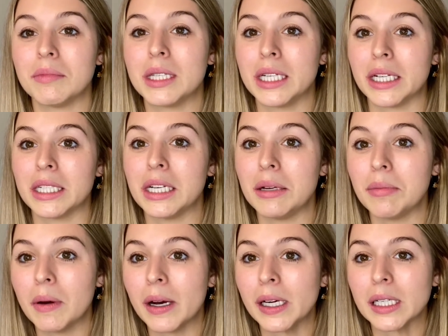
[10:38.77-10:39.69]

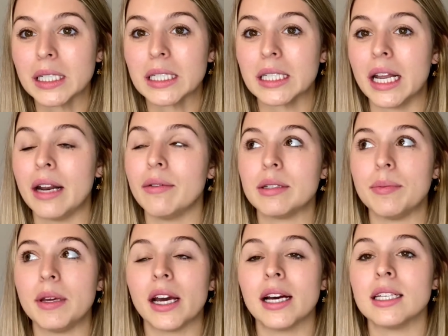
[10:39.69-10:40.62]
$60, and it was
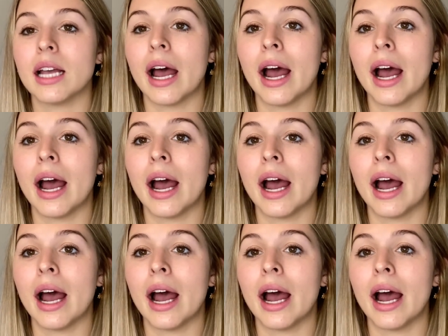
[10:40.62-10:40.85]
because